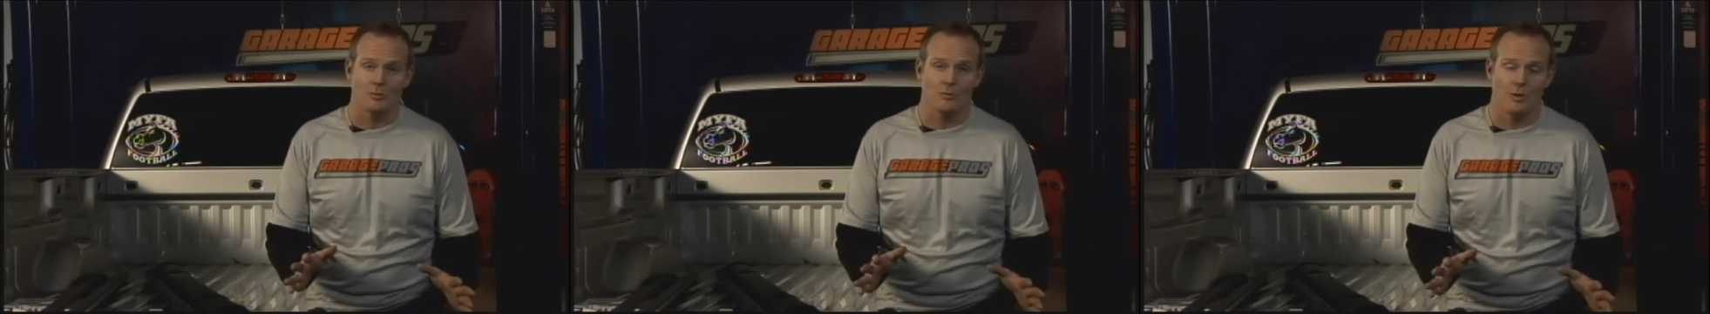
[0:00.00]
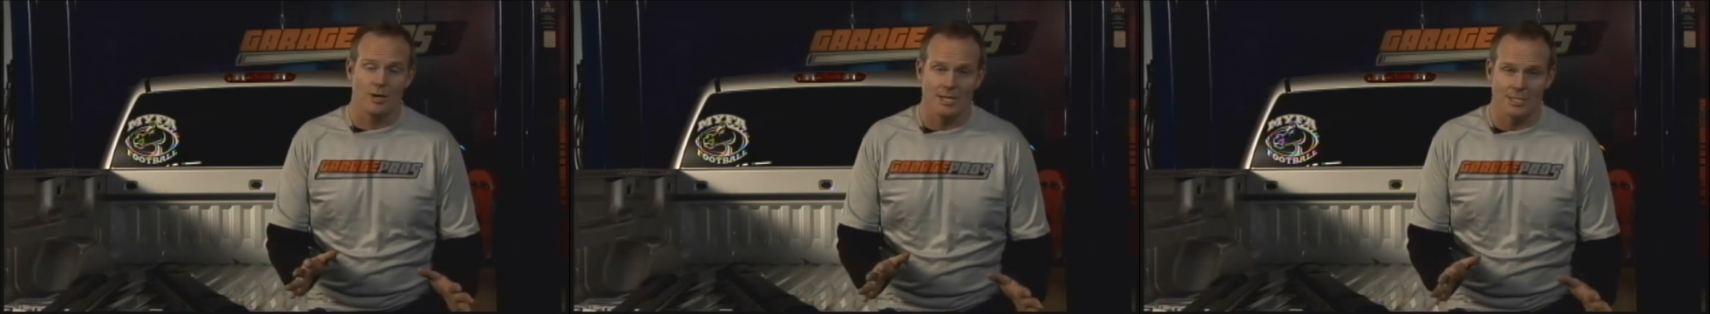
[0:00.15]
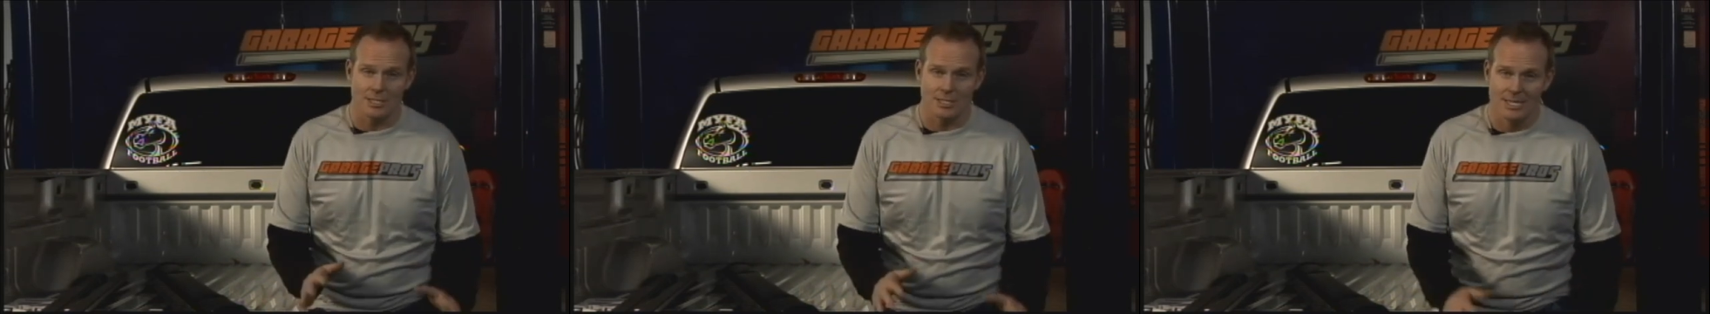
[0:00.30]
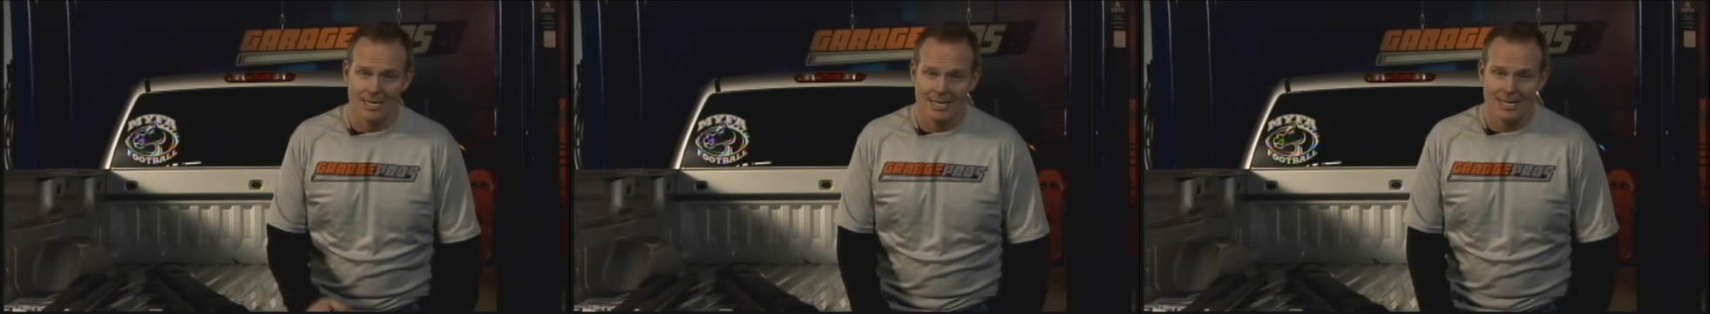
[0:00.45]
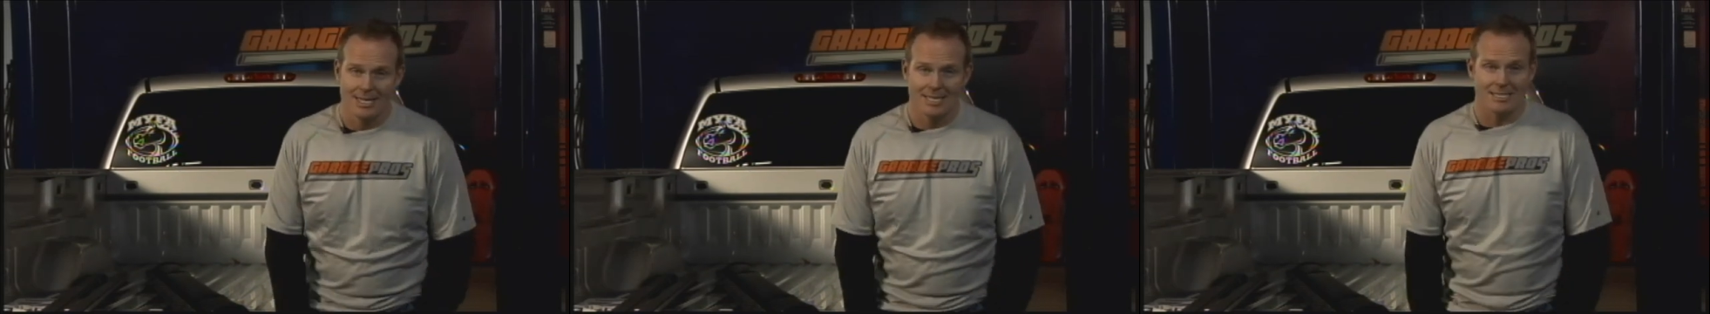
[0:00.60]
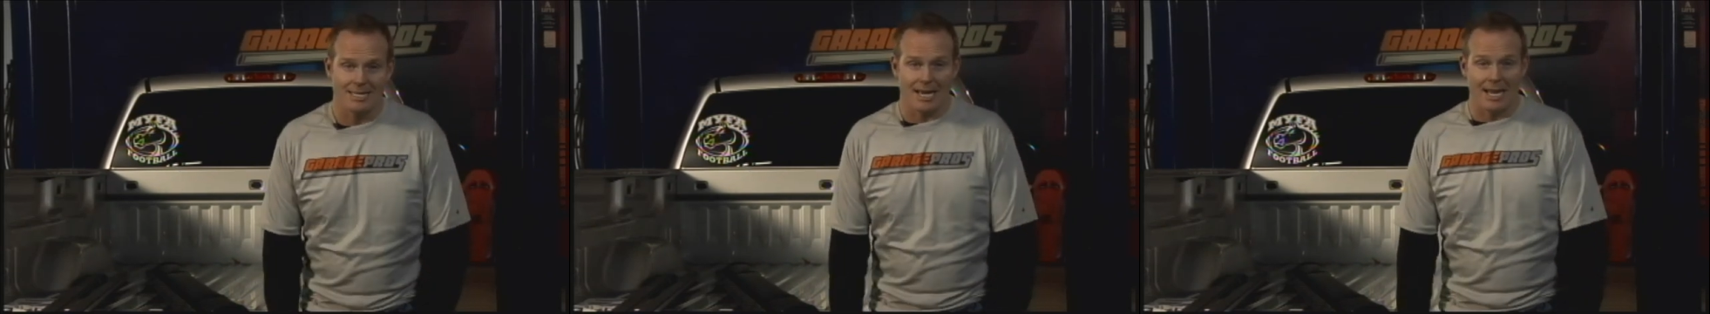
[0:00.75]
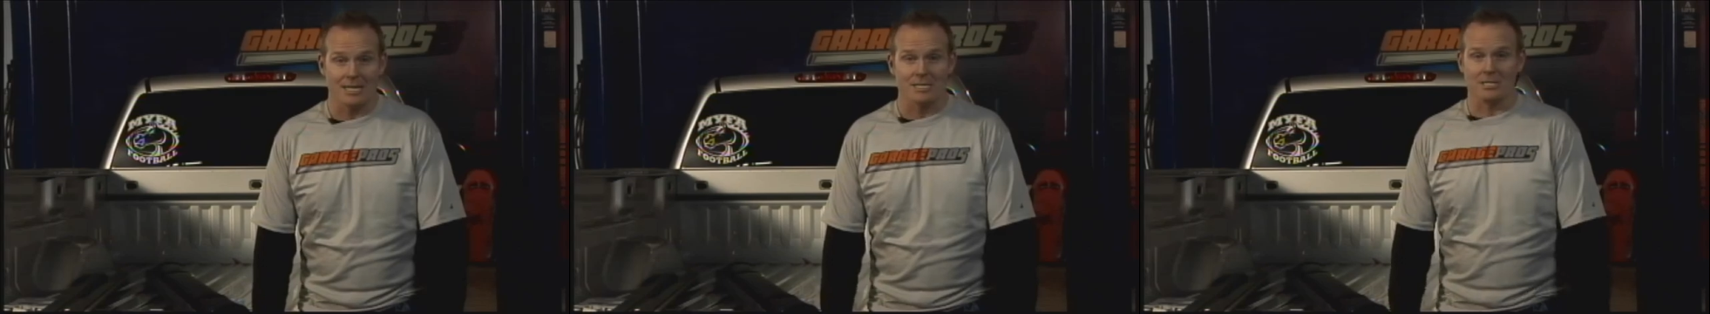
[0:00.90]
wrench
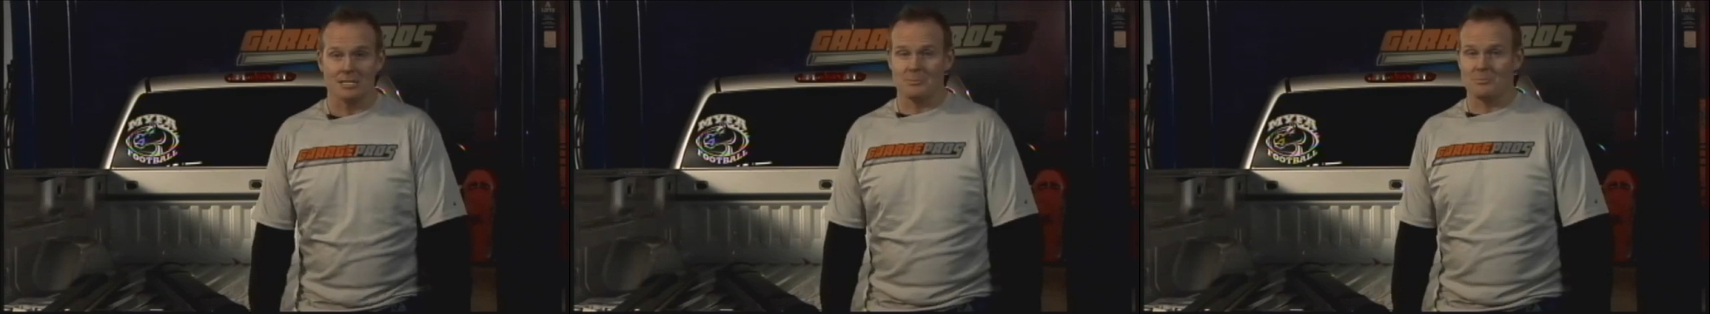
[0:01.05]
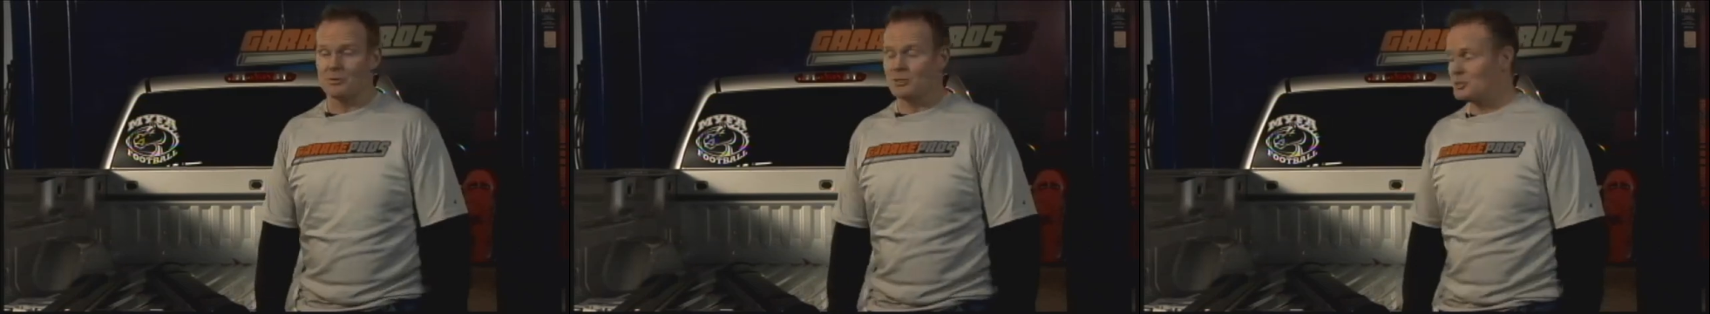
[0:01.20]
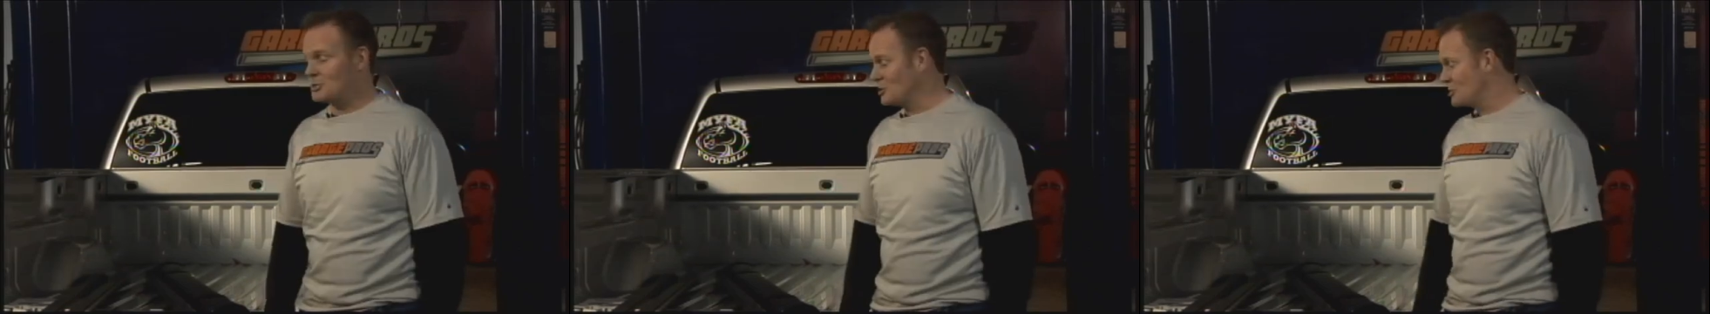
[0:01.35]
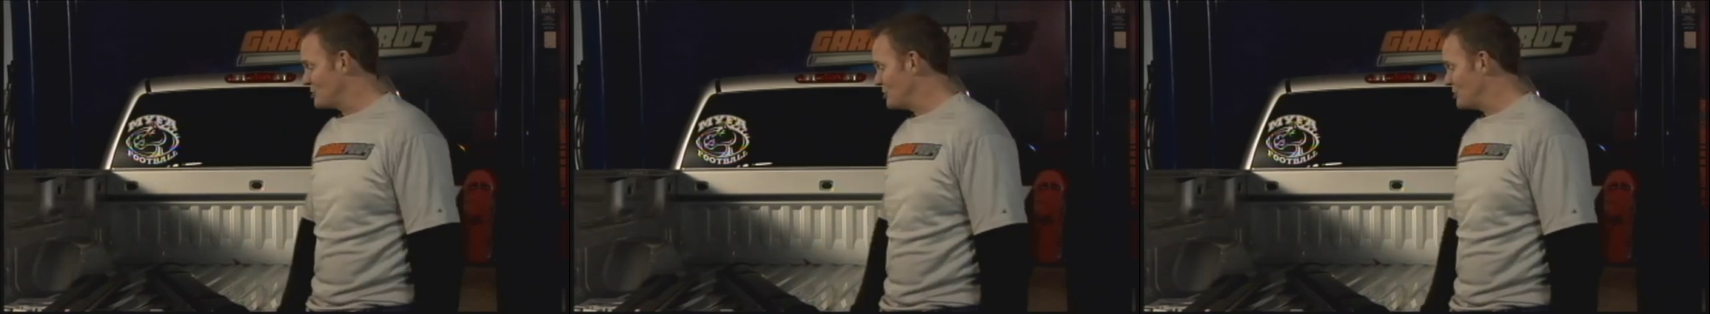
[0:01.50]
to actually put this